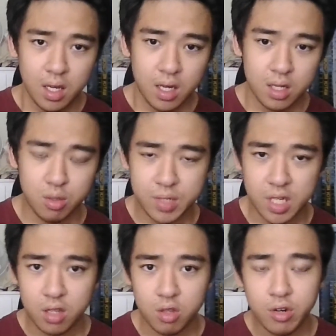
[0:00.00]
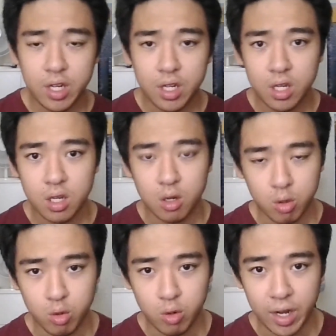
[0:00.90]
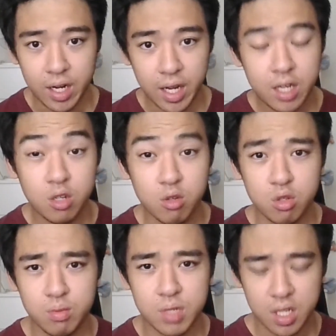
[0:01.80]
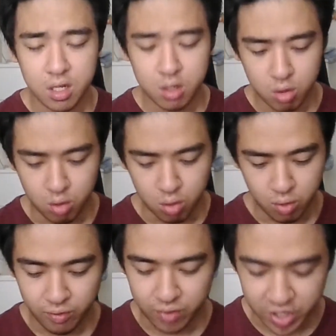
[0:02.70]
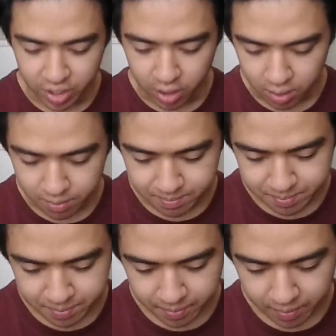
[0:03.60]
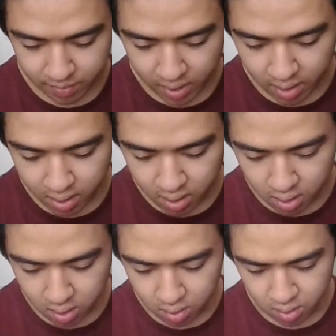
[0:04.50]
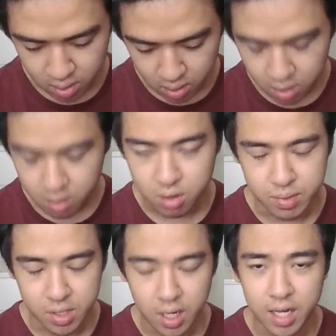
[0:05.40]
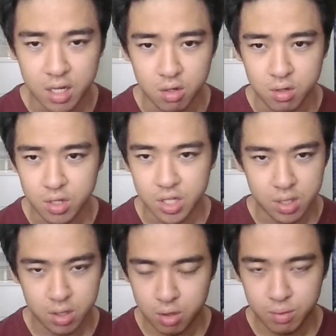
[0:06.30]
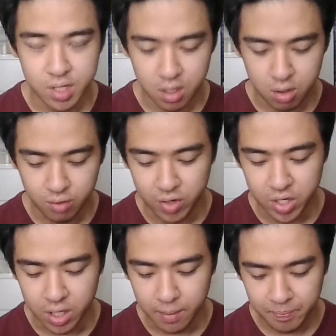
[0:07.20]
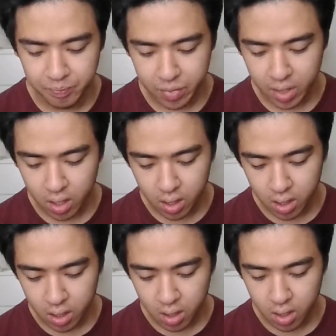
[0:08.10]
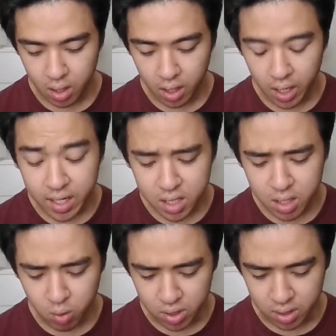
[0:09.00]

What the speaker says: Super Saiyan 3 Goku and Angel Super Saiyan 2 Vegeta, not Super Angel, just Super Saiyan 2 Vegeta, I can say one